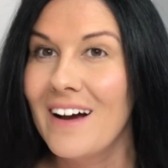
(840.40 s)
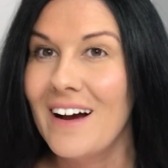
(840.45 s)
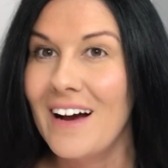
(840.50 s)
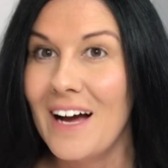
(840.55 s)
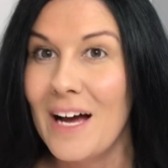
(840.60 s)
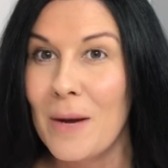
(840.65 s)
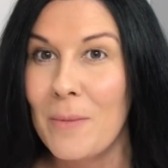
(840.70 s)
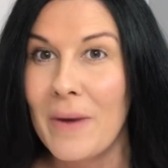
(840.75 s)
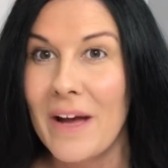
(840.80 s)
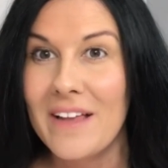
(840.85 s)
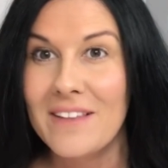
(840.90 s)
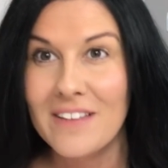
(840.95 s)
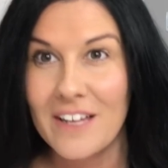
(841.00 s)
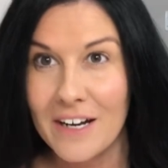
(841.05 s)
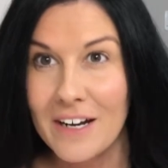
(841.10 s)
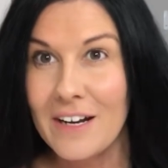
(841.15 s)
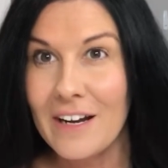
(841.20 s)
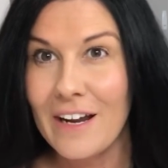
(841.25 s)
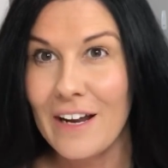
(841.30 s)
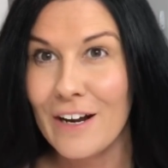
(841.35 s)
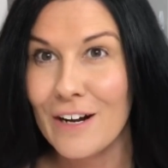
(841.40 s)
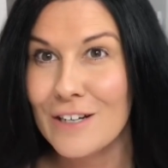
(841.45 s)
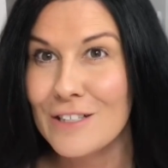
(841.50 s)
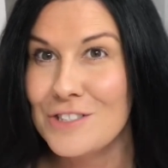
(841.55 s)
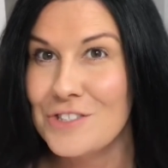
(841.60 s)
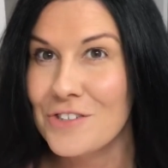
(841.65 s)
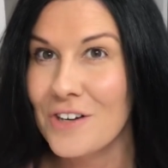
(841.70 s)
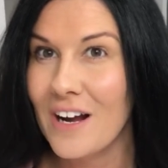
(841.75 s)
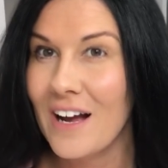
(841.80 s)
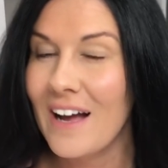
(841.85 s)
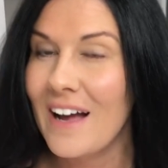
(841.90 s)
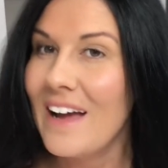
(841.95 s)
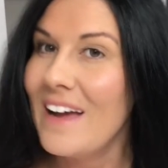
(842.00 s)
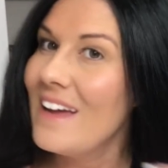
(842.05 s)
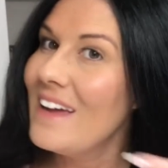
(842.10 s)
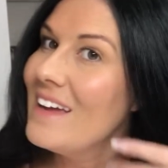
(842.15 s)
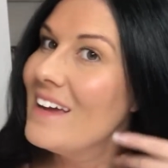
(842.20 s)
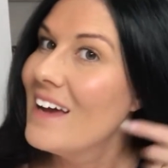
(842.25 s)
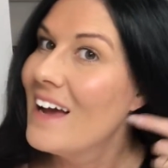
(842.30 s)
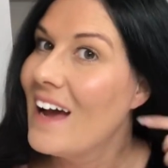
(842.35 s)
I let it air
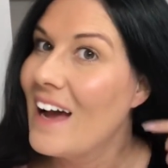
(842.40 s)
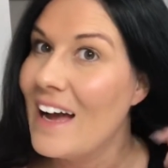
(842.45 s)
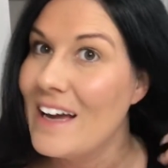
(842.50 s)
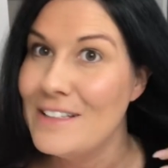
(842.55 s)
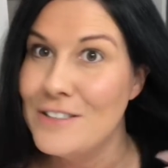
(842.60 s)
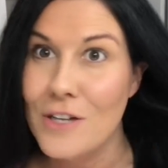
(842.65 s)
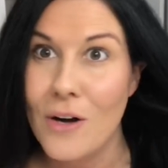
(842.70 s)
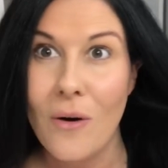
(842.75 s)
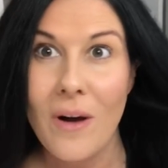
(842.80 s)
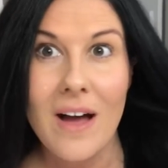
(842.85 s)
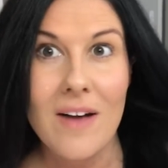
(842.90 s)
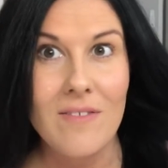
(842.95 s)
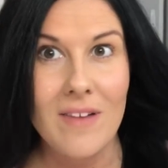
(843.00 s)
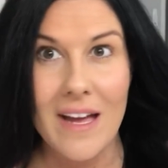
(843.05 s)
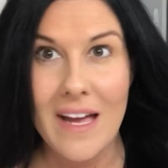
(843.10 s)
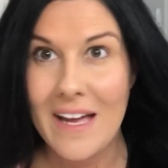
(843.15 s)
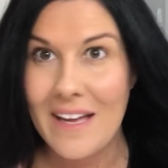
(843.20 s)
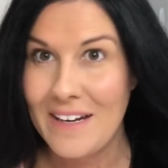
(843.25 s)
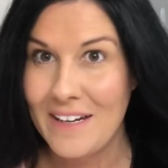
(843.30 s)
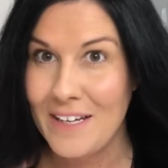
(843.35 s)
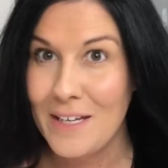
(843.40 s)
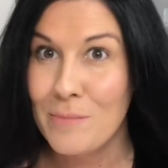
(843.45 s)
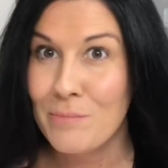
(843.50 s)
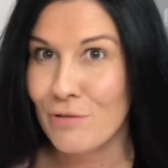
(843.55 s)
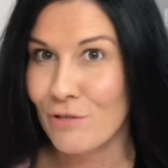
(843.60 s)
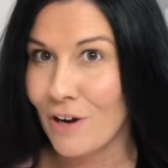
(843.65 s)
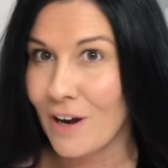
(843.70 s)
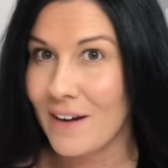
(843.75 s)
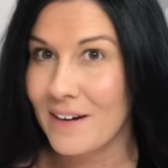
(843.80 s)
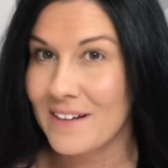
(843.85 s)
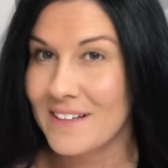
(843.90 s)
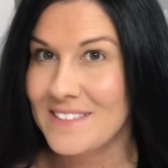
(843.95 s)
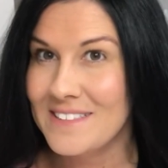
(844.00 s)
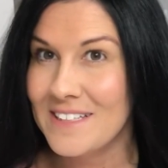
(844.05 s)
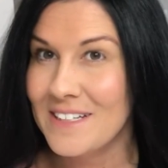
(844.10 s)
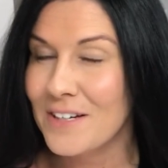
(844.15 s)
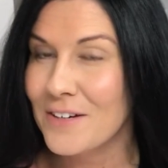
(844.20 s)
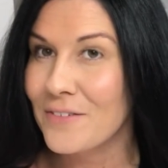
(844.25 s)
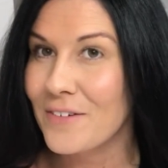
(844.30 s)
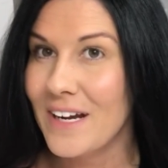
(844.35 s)
dry. I don't have any product
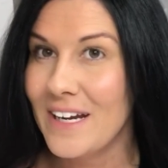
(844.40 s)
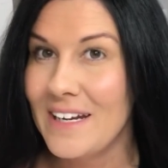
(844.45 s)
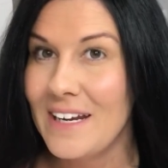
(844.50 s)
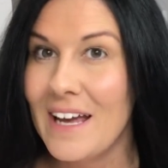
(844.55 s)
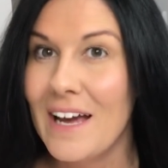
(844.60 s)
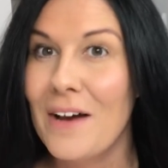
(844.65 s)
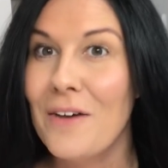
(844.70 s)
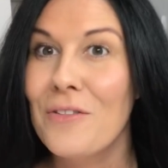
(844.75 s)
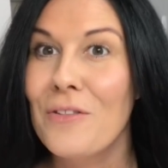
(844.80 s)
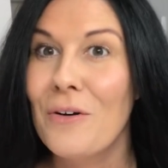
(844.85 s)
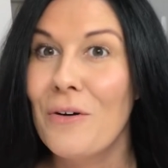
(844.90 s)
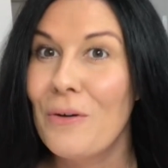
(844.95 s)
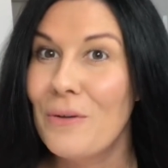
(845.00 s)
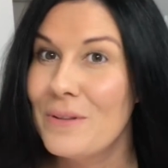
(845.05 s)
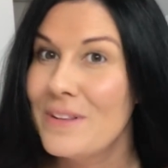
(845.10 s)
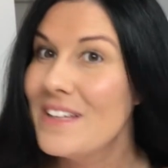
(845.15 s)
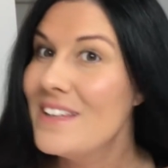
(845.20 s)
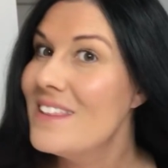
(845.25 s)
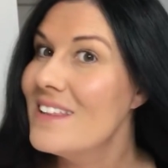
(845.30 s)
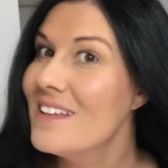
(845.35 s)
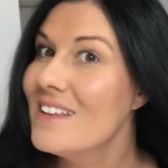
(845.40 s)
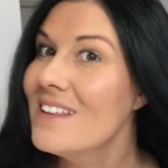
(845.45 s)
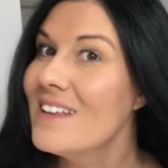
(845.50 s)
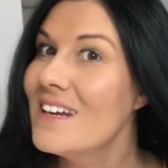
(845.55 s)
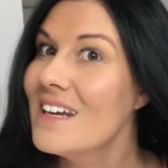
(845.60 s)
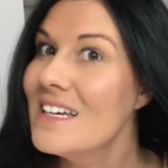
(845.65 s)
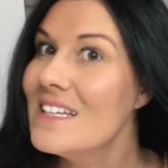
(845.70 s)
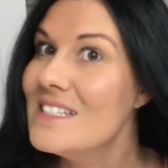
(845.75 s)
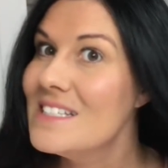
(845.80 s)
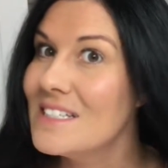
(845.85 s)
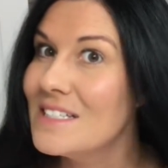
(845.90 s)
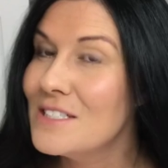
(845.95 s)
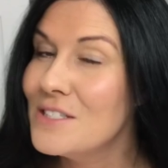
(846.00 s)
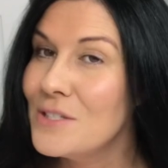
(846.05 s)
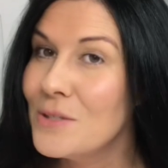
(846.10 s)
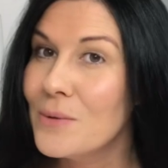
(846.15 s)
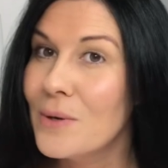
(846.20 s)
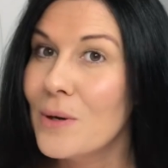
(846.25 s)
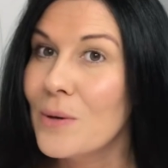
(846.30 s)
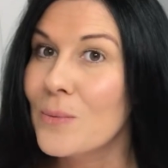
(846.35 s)
in it right now. The only thing that I did
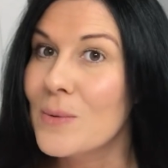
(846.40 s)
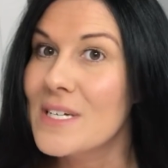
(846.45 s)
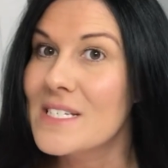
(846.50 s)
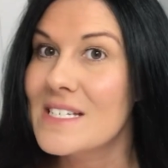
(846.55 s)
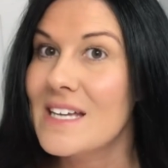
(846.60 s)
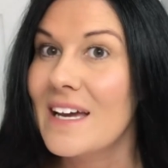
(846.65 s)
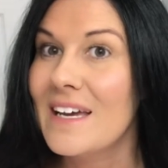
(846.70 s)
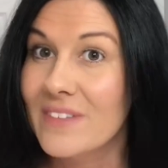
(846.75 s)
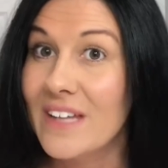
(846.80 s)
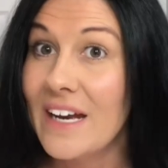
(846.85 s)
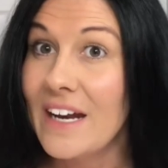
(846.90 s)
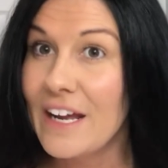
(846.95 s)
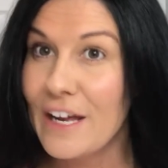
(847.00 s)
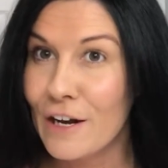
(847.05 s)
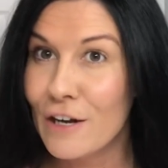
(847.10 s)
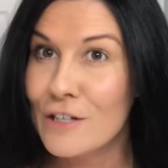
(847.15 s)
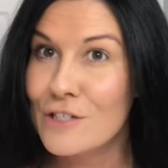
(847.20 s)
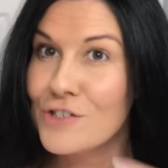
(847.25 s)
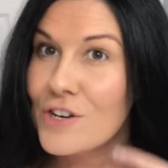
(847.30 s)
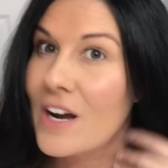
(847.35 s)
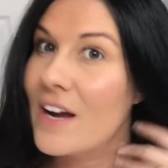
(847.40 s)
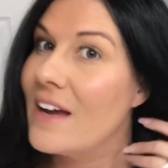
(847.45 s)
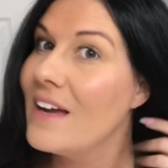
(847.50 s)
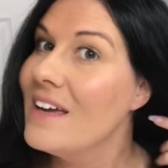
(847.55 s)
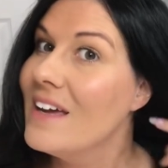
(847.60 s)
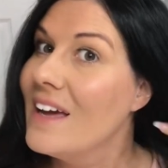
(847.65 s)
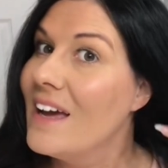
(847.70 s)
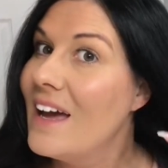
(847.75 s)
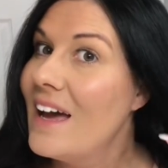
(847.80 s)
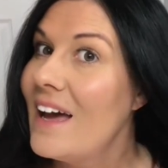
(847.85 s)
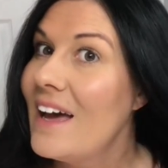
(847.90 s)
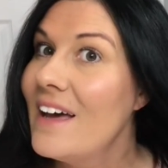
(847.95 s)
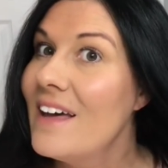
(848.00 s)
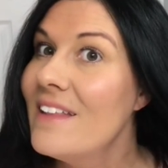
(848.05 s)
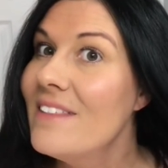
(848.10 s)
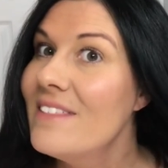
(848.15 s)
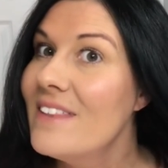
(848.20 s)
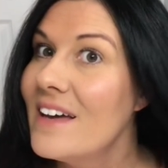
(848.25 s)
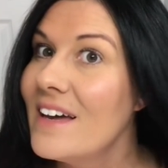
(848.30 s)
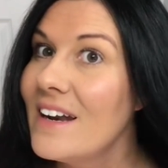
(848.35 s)
to it was I let it air dry
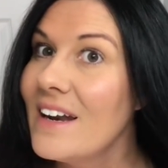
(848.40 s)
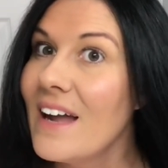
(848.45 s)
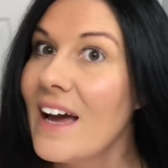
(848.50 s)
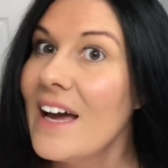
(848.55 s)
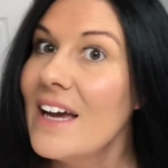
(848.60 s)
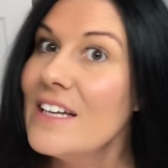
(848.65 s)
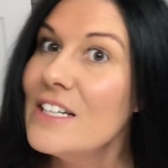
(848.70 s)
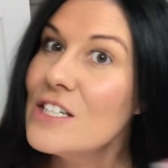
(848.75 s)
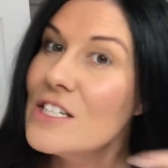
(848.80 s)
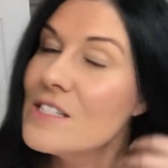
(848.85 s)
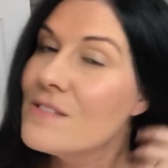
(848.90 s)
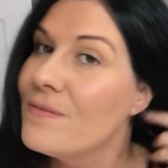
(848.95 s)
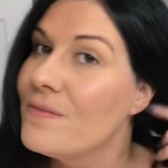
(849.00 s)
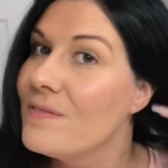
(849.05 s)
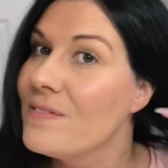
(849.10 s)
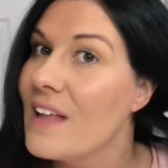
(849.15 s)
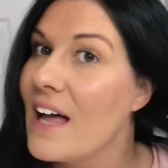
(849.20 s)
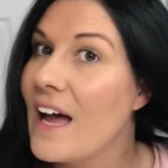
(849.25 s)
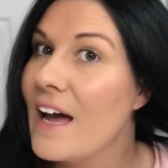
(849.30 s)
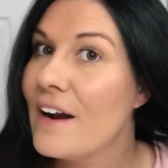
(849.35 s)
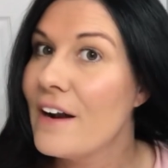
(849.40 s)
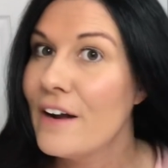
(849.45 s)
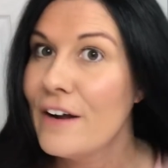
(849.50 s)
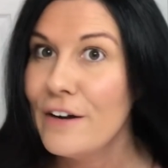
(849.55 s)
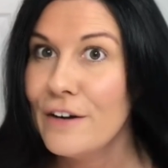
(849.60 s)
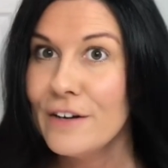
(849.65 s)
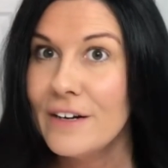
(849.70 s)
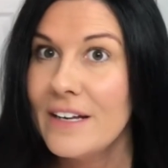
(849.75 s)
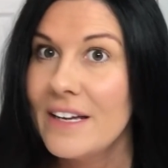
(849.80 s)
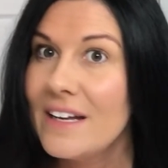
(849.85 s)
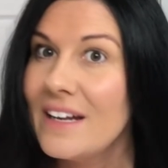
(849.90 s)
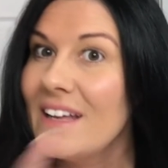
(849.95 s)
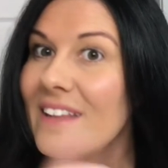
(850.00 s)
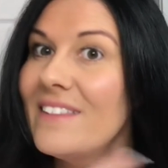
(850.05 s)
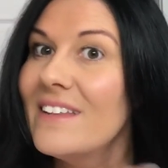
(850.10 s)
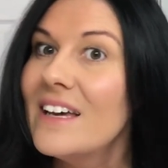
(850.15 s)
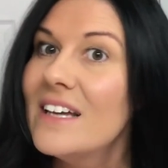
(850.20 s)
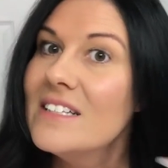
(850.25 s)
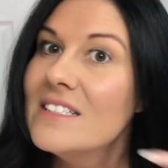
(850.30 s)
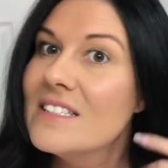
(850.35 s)
and then I just flat ironed it
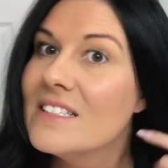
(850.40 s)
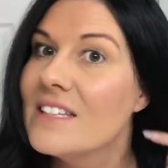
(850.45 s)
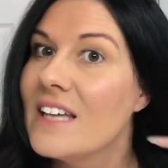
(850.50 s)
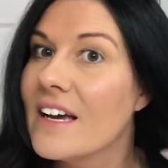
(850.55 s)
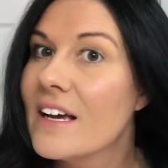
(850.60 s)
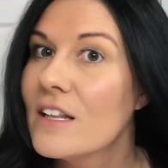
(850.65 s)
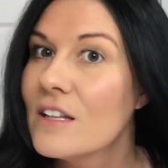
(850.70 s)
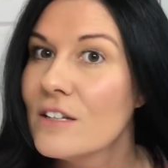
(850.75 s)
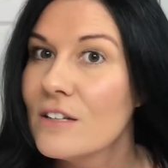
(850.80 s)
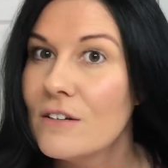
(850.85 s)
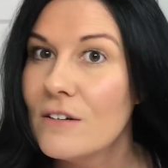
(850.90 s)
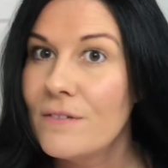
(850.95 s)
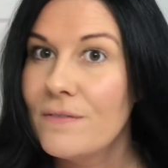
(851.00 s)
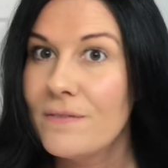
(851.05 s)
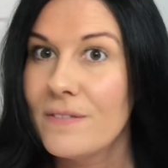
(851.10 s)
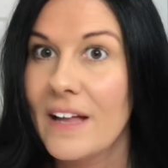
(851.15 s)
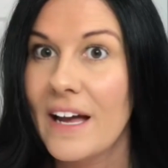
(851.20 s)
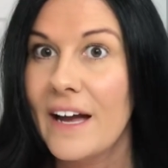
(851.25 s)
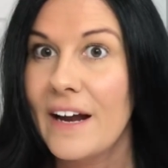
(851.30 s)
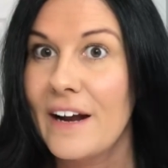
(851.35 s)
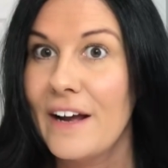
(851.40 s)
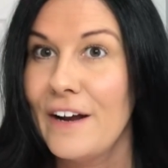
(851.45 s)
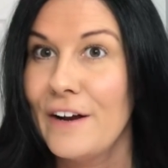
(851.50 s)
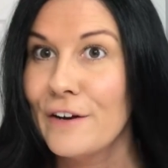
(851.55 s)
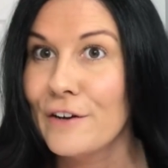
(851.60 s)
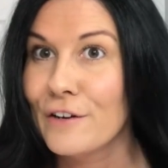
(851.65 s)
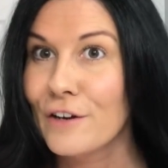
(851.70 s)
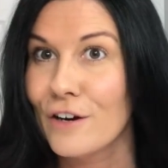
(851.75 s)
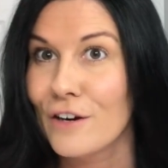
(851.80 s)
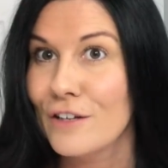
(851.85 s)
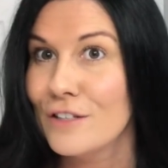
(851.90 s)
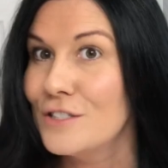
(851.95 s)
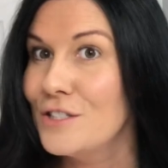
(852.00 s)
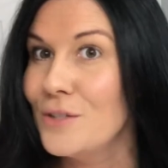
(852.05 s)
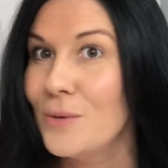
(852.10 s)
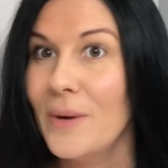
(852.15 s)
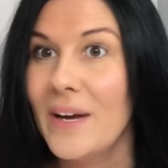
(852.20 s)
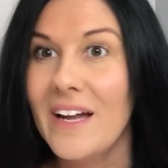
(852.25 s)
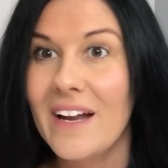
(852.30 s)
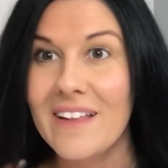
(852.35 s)
and then did like a little flat iron curl
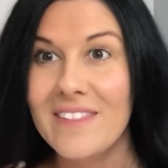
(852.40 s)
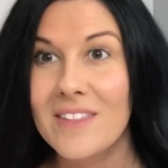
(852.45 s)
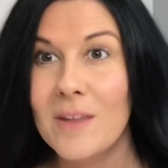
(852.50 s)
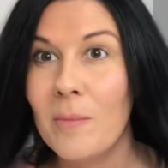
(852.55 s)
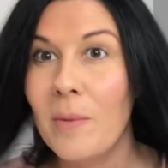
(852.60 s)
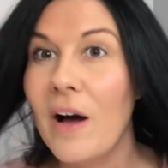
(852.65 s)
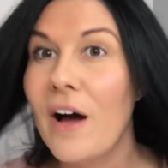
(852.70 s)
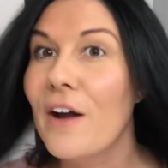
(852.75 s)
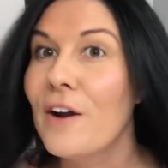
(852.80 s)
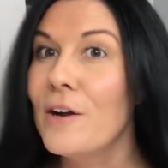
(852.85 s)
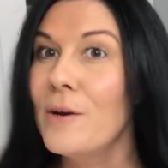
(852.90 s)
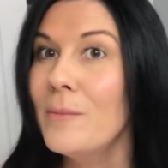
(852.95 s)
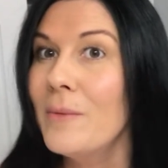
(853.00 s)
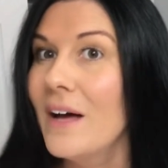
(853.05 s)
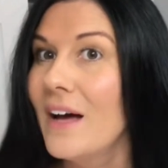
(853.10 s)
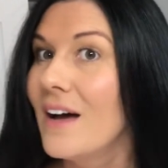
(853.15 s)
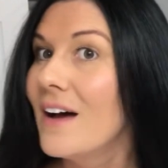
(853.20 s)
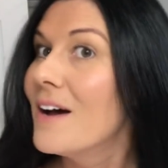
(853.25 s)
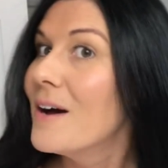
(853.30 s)
to it at the bottom.